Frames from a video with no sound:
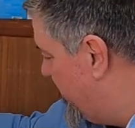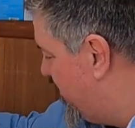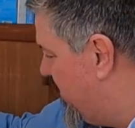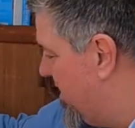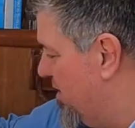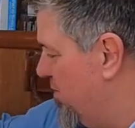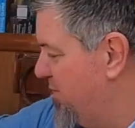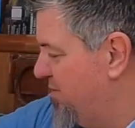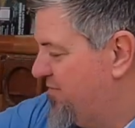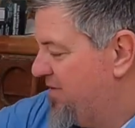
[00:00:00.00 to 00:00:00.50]
up
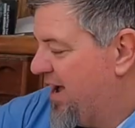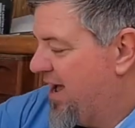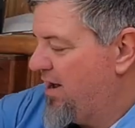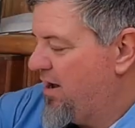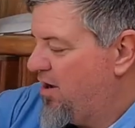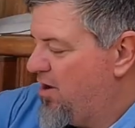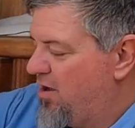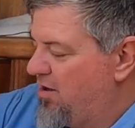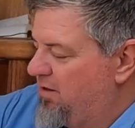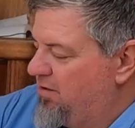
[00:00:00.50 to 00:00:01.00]
here, we've
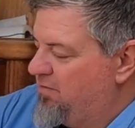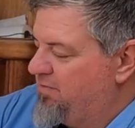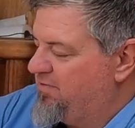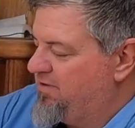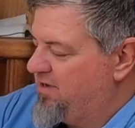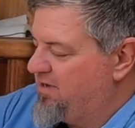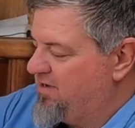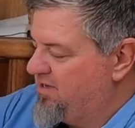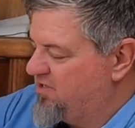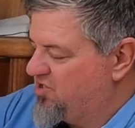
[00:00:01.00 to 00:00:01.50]
got all
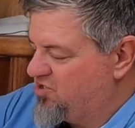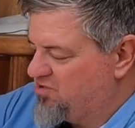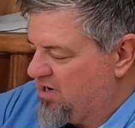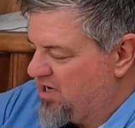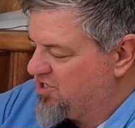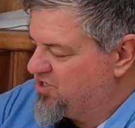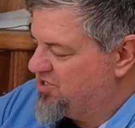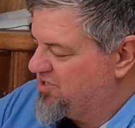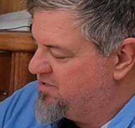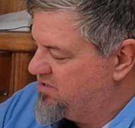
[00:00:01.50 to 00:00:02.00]
the
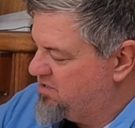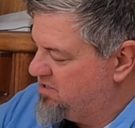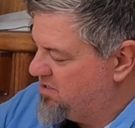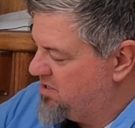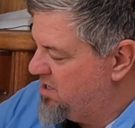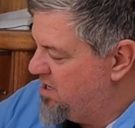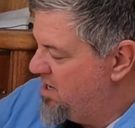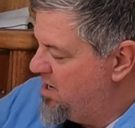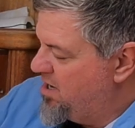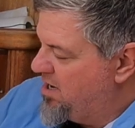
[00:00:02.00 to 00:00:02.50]
instructions,
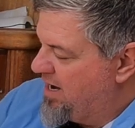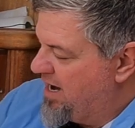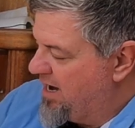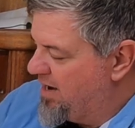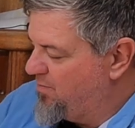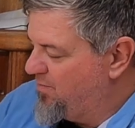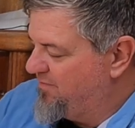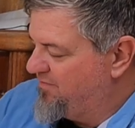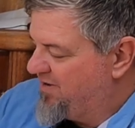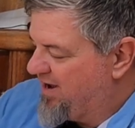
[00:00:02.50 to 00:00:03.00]

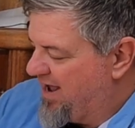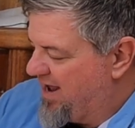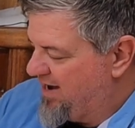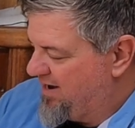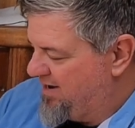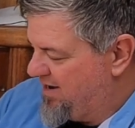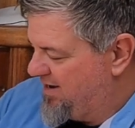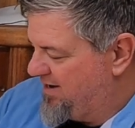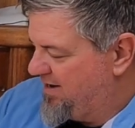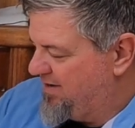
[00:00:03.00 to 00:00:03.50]
and we've
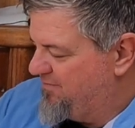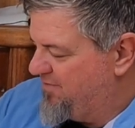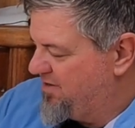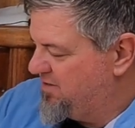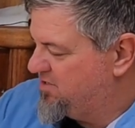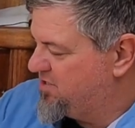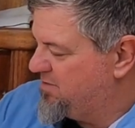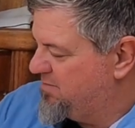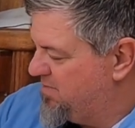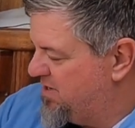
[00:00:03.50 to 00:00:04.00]
got
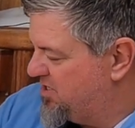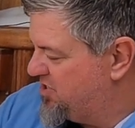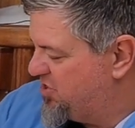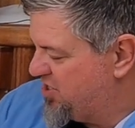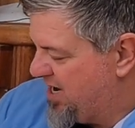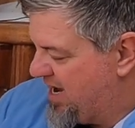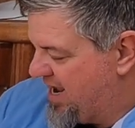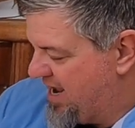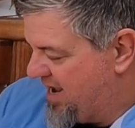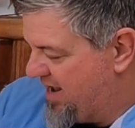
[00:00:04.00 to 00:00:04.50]
even so much
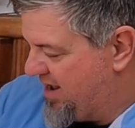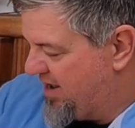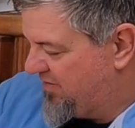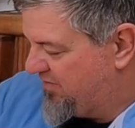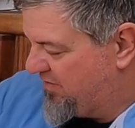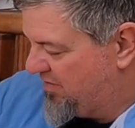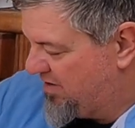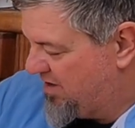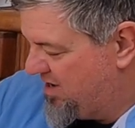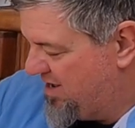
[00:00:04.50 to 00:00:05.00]

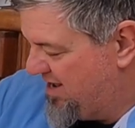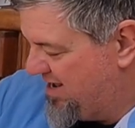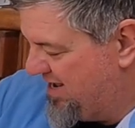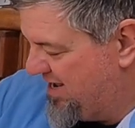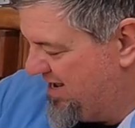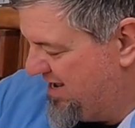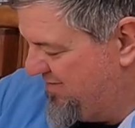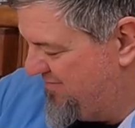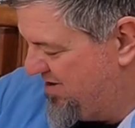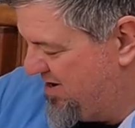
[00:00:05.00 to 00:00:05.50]
as
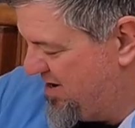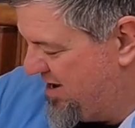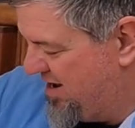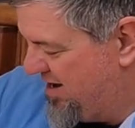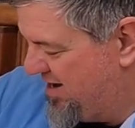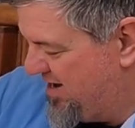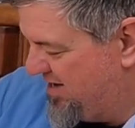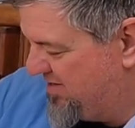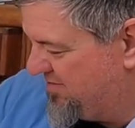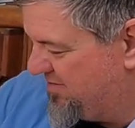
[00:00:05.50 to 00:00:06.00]
even
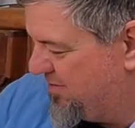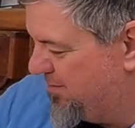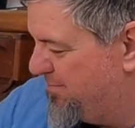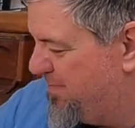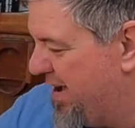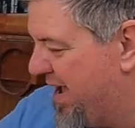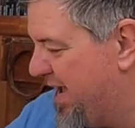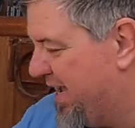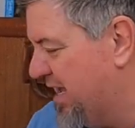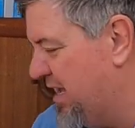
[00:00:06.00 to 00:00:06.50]
a nice little
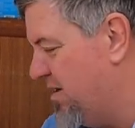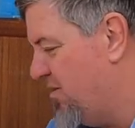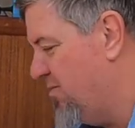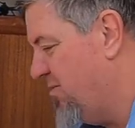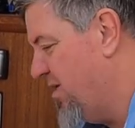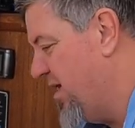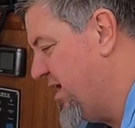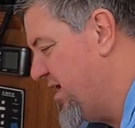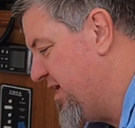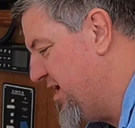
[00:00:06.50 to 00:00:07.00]
baggie
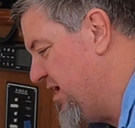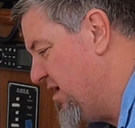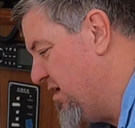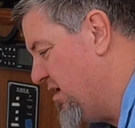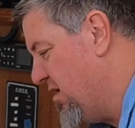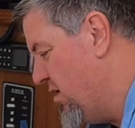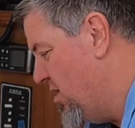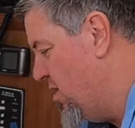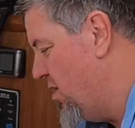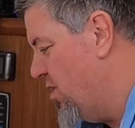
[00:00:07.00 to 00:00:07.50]
right
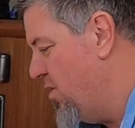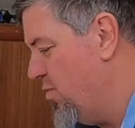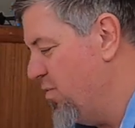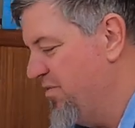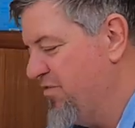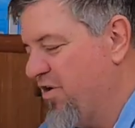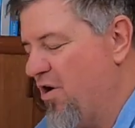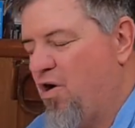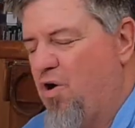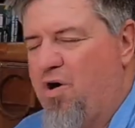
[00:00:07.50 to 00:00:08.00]
here
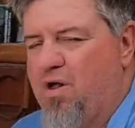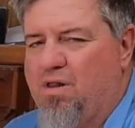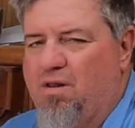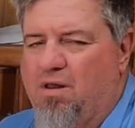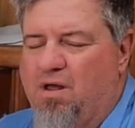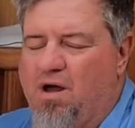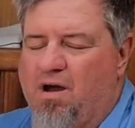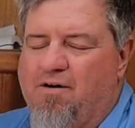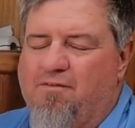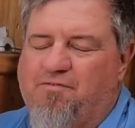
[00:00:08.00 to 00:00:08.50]
with
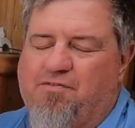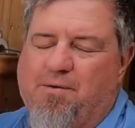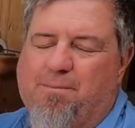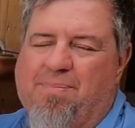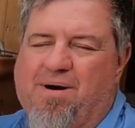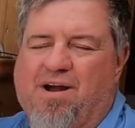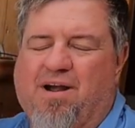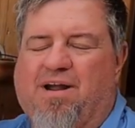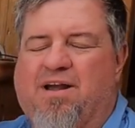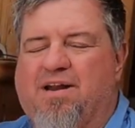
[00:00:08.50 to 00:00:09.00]
all of the
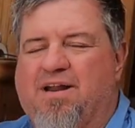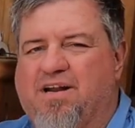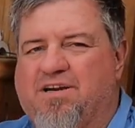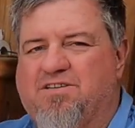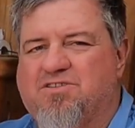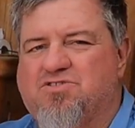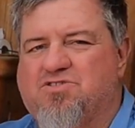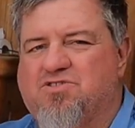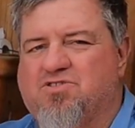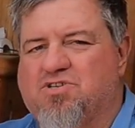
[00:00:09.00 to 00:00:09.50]
butt
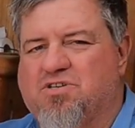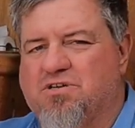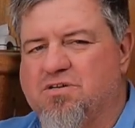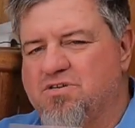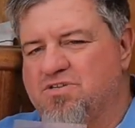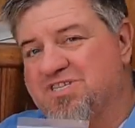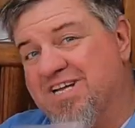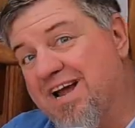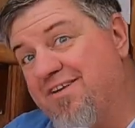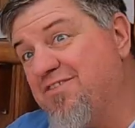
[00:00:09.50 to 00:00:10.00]
connectors, the
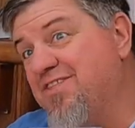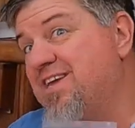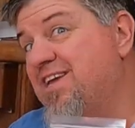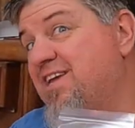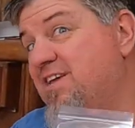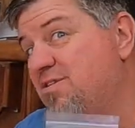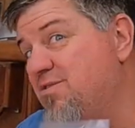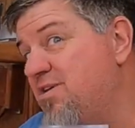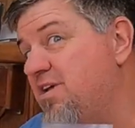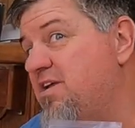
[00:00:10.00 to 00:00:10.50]
screws, everything
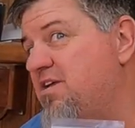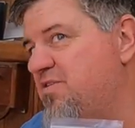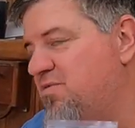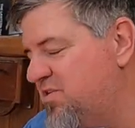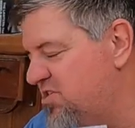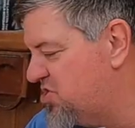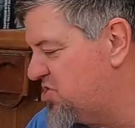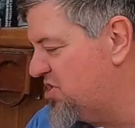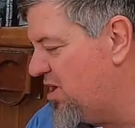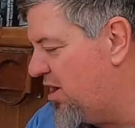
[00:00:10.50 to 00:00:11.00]
you need to
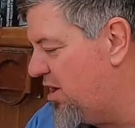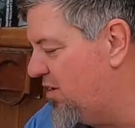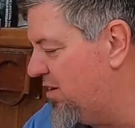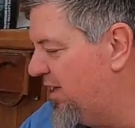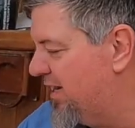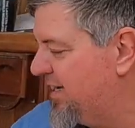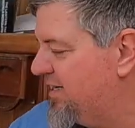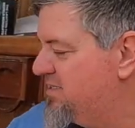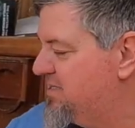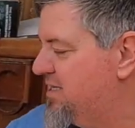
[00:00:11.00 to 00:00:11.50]
install.
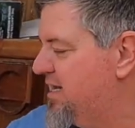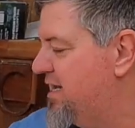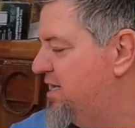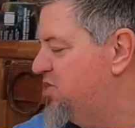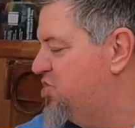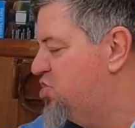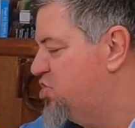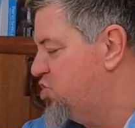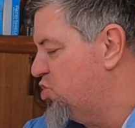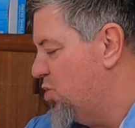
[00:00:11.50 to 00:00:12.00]
Like I
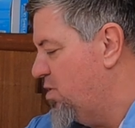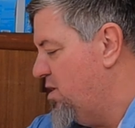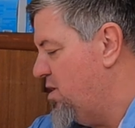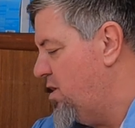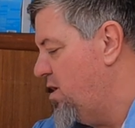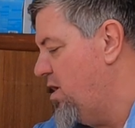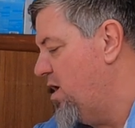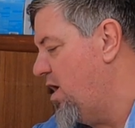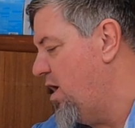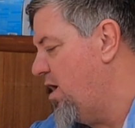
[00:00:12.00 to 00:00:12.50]
said, short
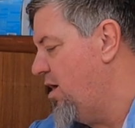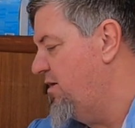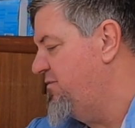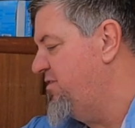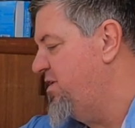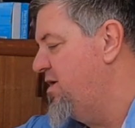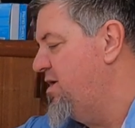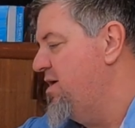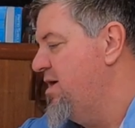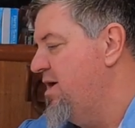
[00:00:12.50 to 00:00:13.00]

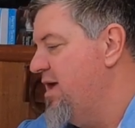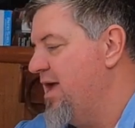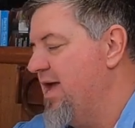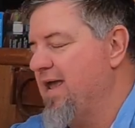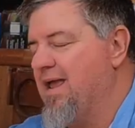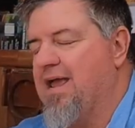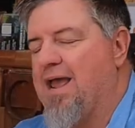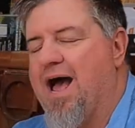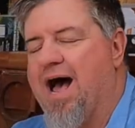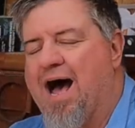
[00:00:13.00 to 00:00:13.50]
of
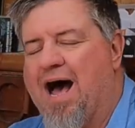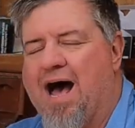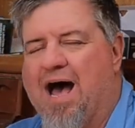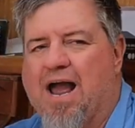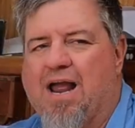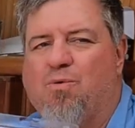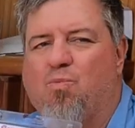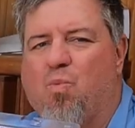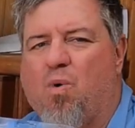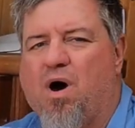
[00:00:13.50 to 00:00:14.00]
a
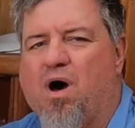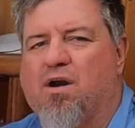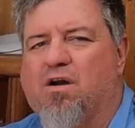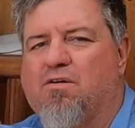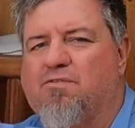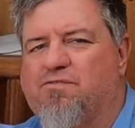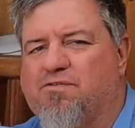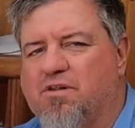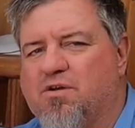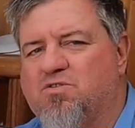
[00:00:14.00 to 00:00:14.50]
high
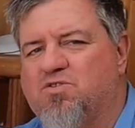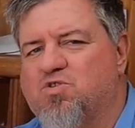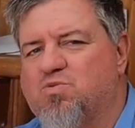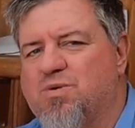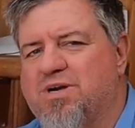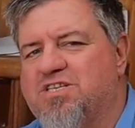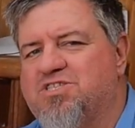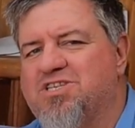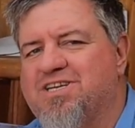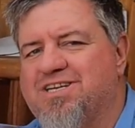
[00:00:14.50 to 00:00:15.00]
water float
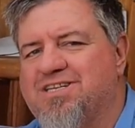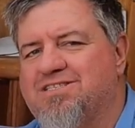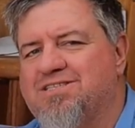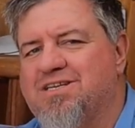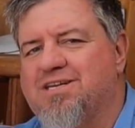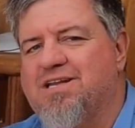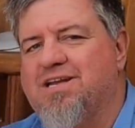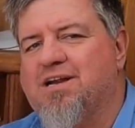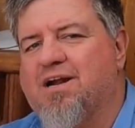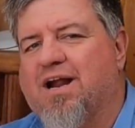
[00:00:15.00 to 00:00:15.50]
switch is
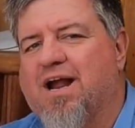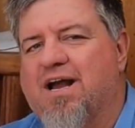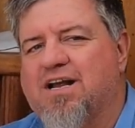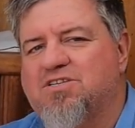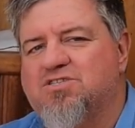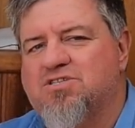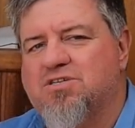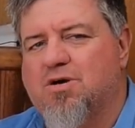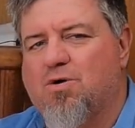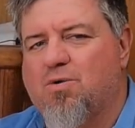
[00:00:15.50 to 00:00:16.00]
in here,
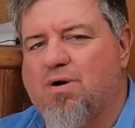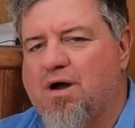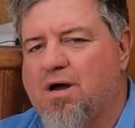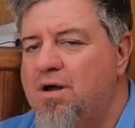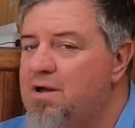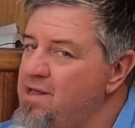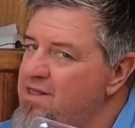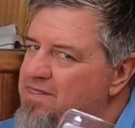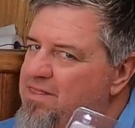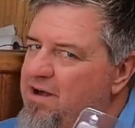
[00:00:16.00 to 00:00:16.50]
guys. So
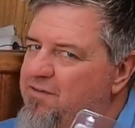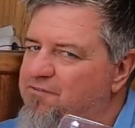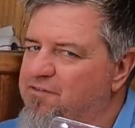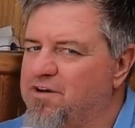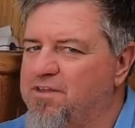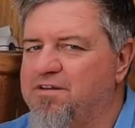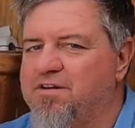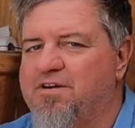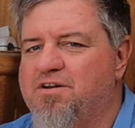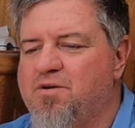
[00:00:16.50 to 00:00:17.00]
without
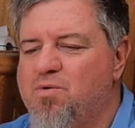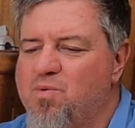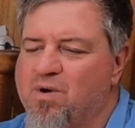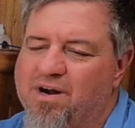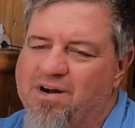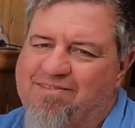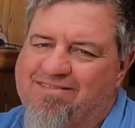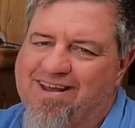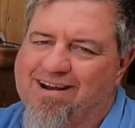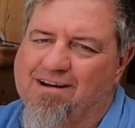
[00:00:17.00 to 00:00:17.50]
further ado, we're
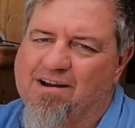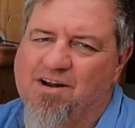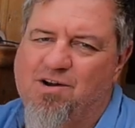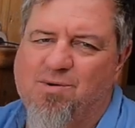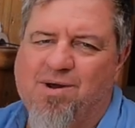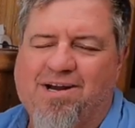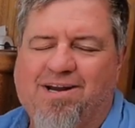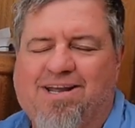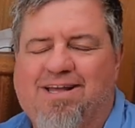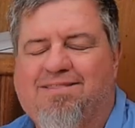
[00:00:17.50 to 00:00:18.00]
going to tear
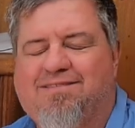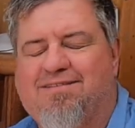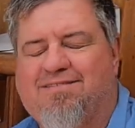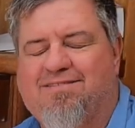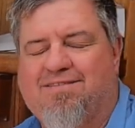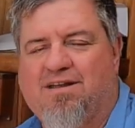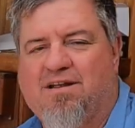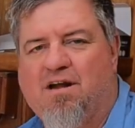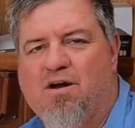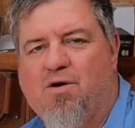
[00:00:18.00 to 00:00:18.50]
into it and get this
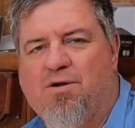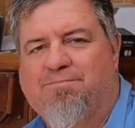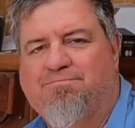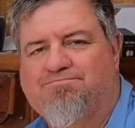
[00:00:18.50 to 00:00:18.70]
thing going.